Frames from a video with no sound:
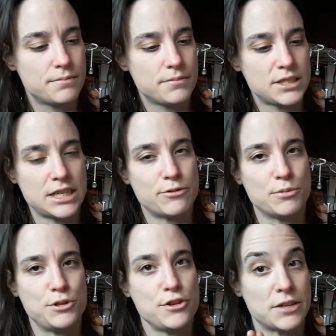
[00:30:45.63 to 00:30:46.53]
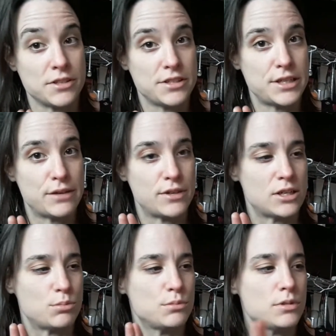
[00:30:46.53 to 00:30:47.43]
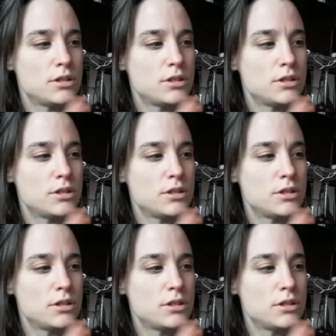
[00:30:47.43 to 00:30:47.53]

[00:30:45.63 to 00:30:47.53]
except from the 2007 album.